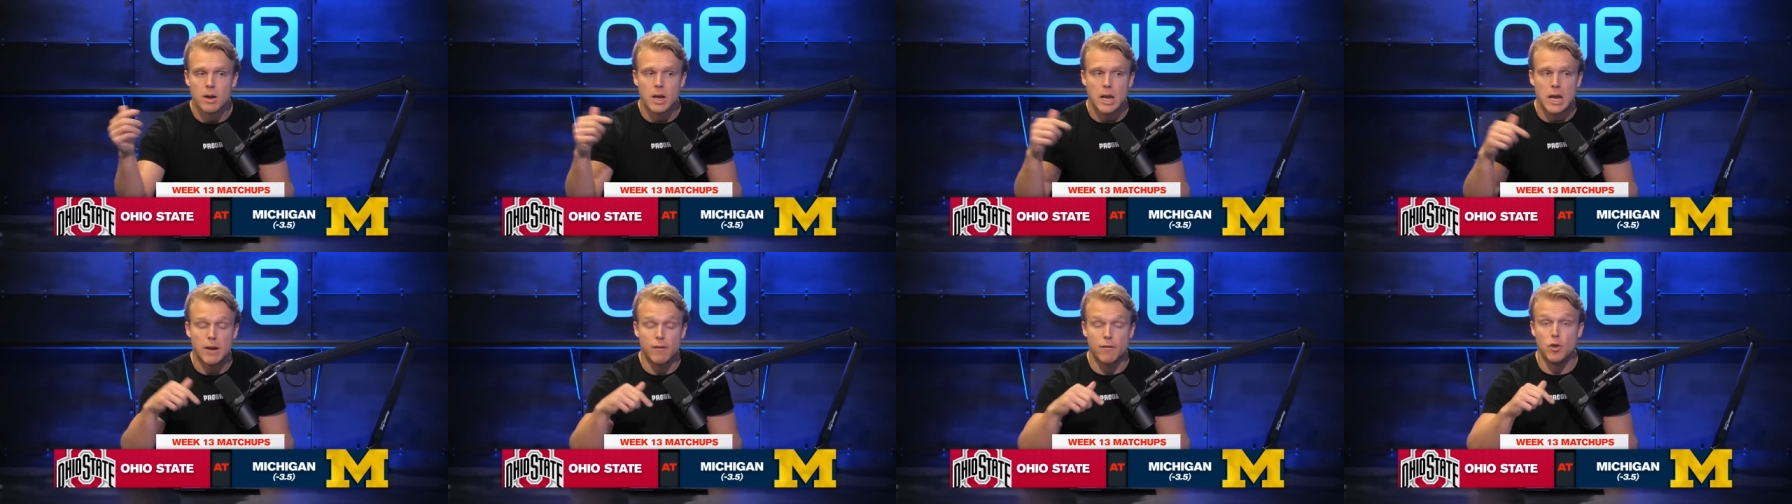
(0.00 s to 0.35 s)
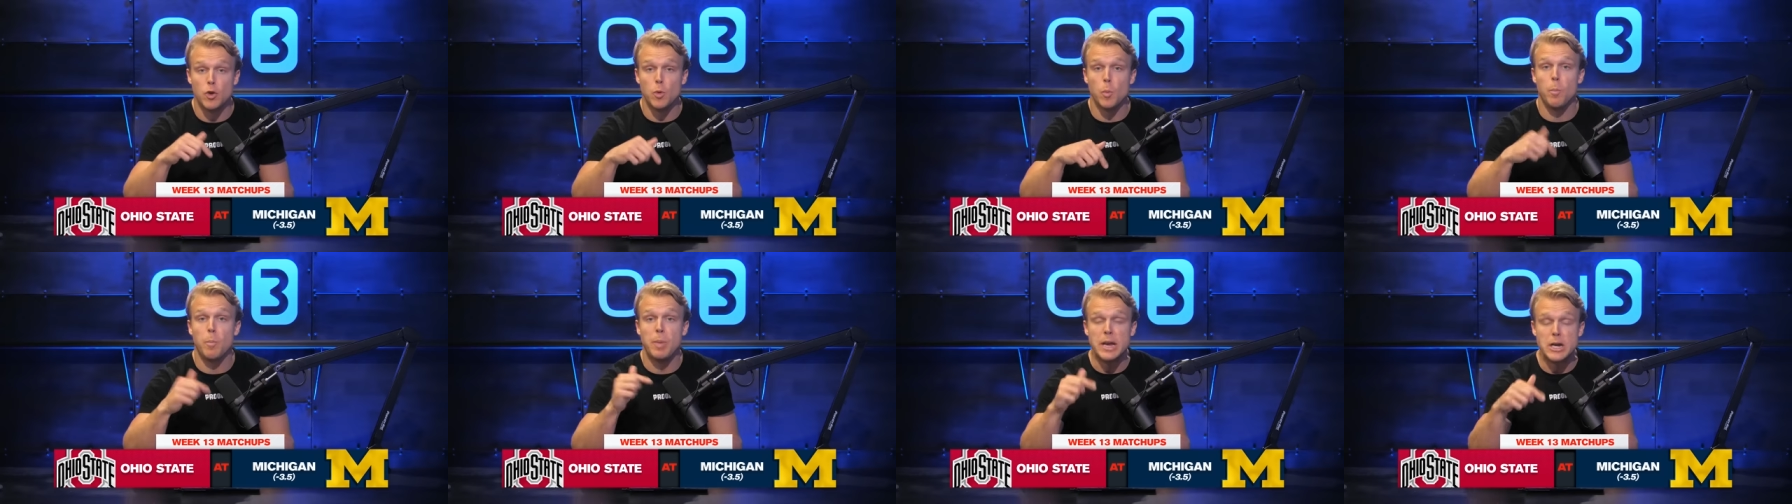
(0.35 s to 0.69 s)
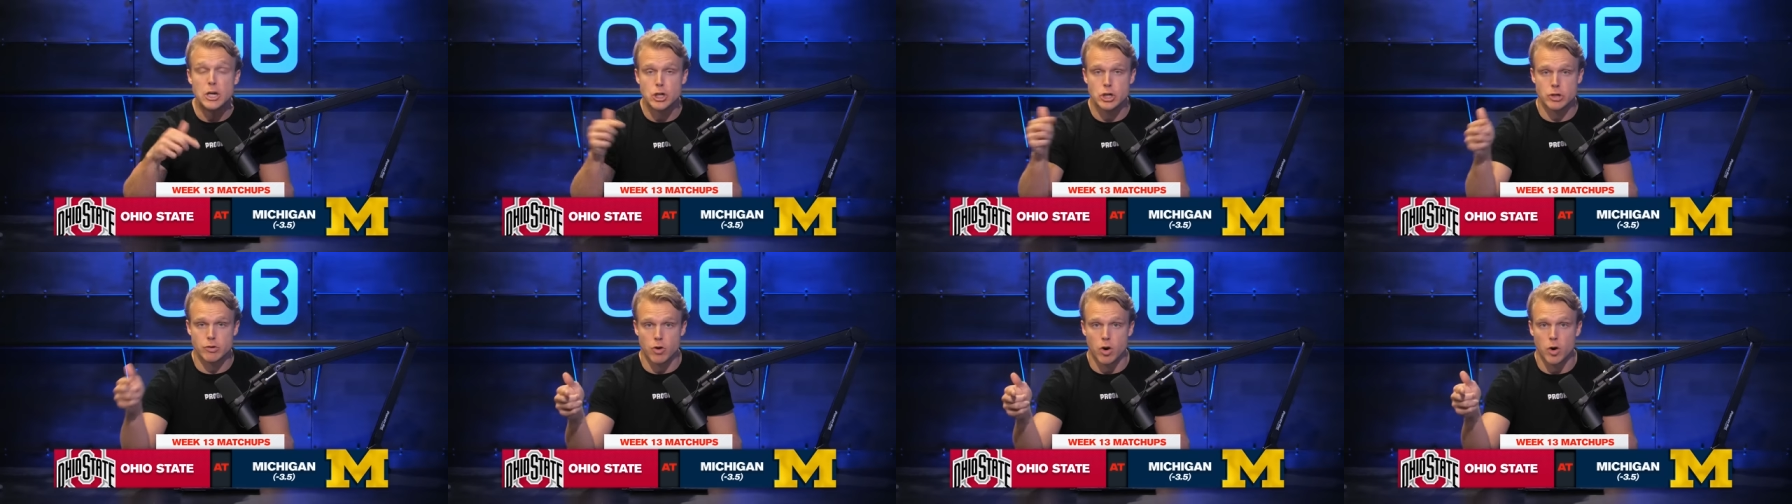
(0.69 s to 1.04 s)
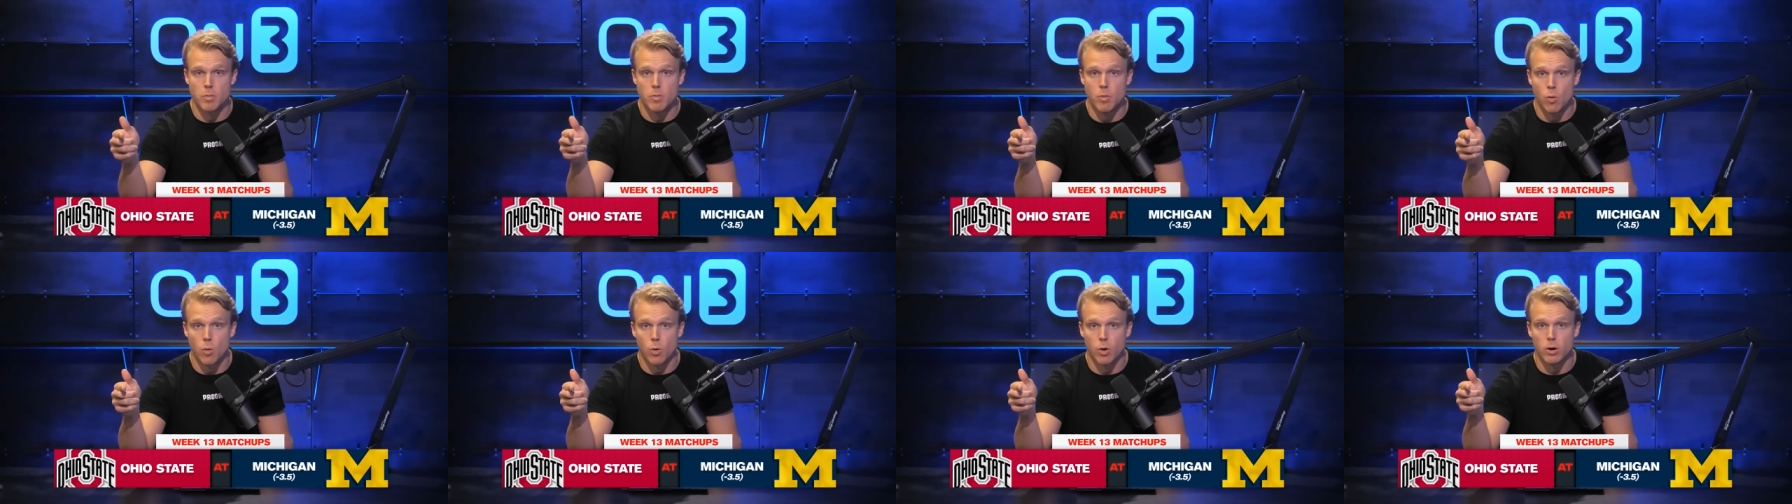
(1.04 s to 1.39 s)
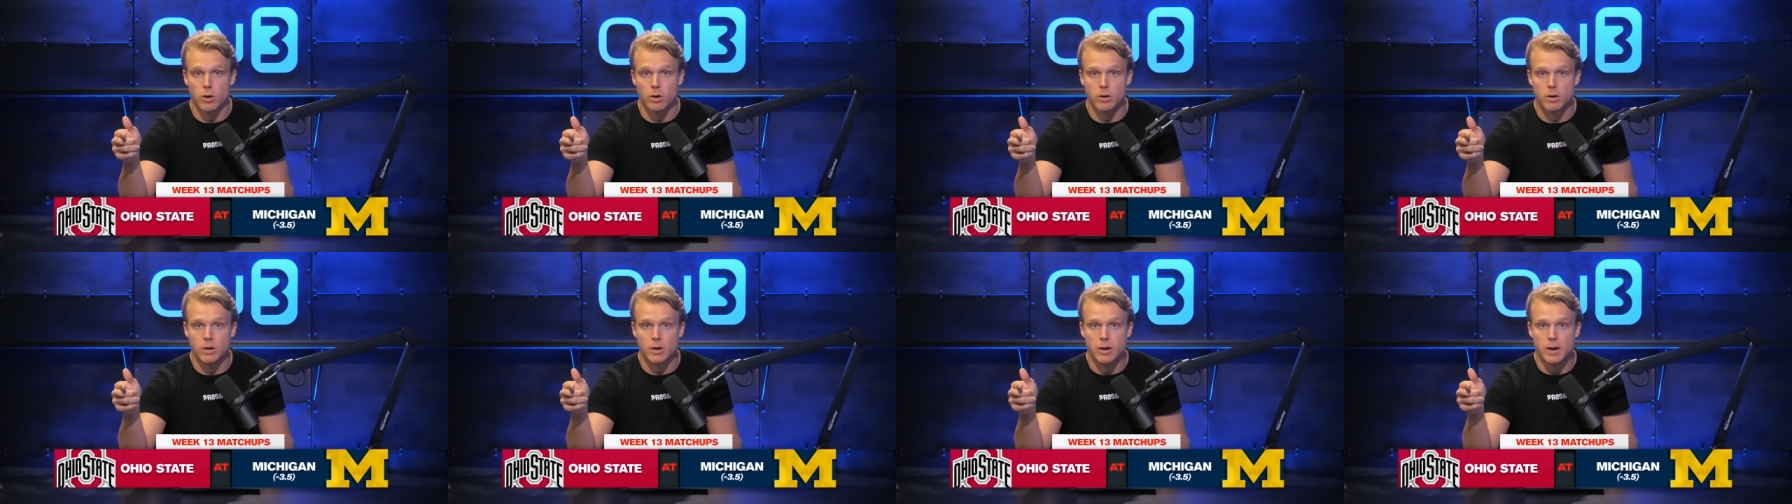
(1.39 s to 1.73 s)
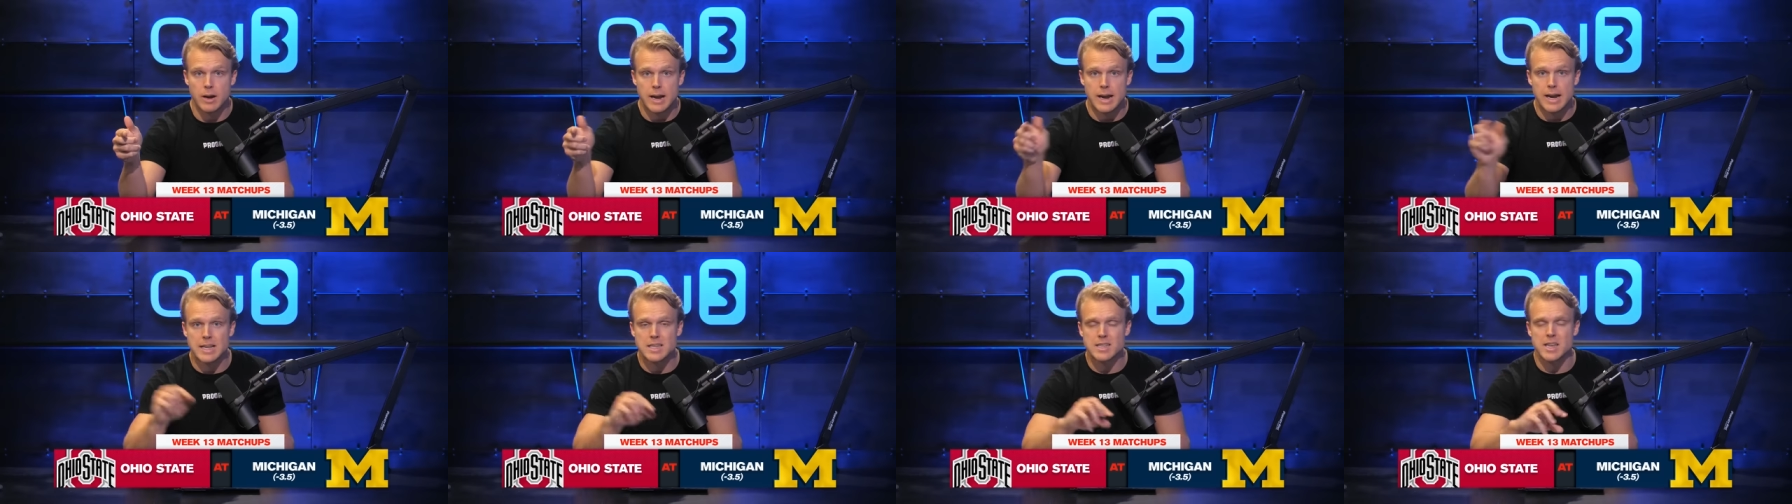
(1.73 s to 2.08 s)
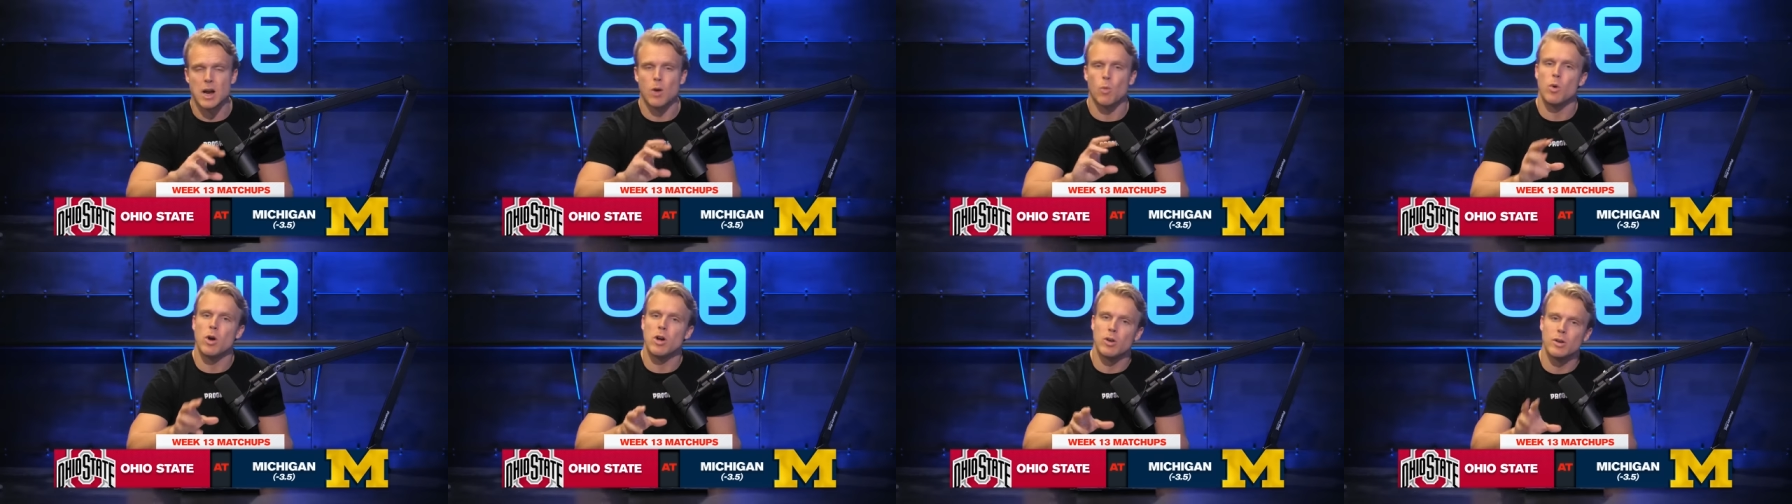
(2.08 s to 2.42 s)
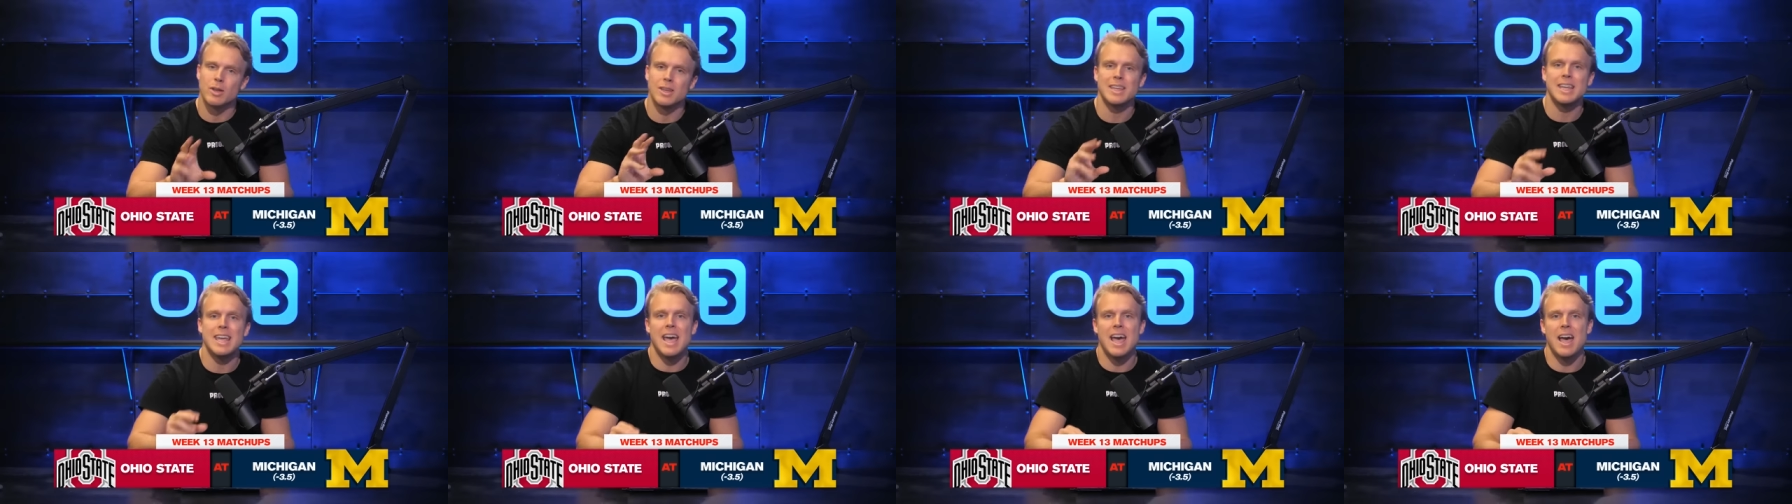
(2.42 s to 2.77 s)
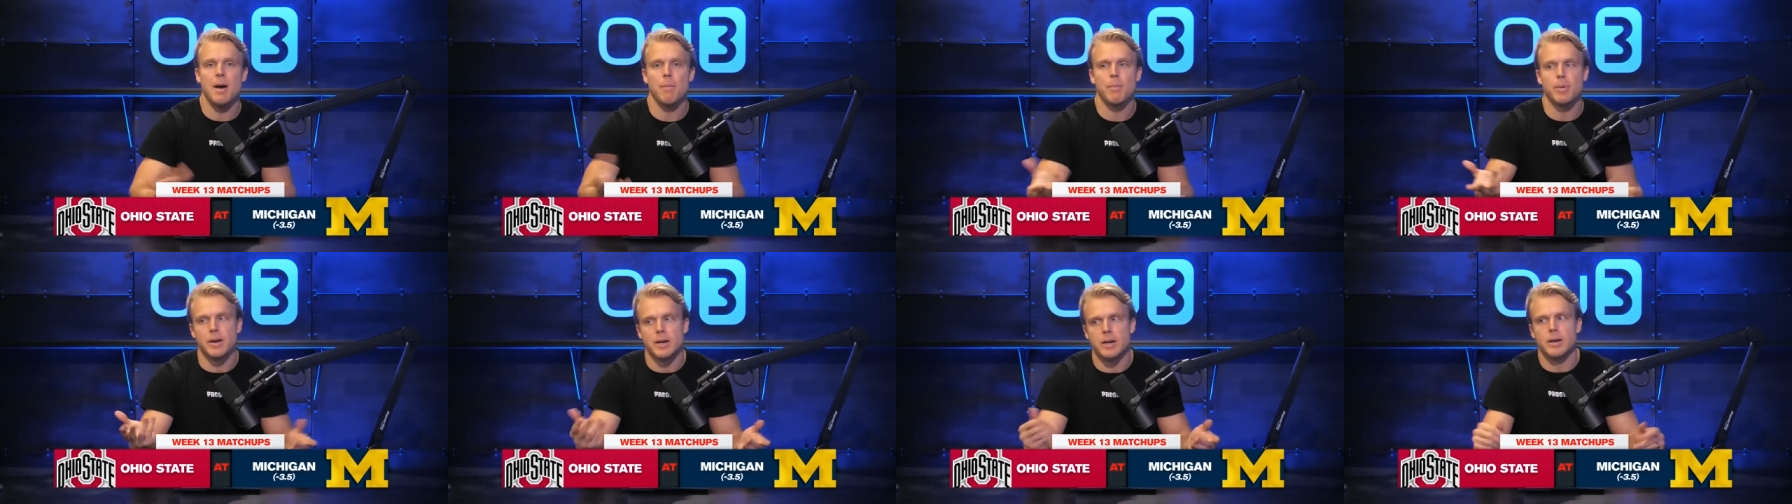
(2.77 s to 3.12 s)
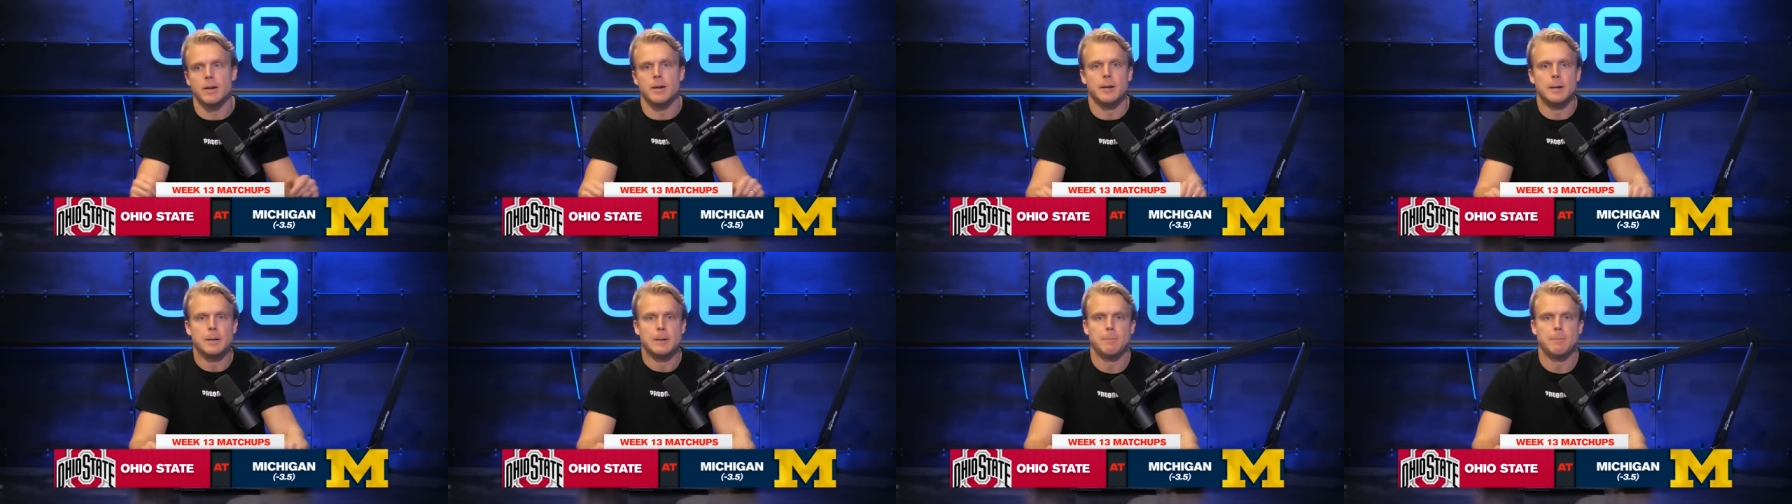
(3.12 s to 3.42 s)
If you beat Sherrone Moore, it's like, well, yeah, but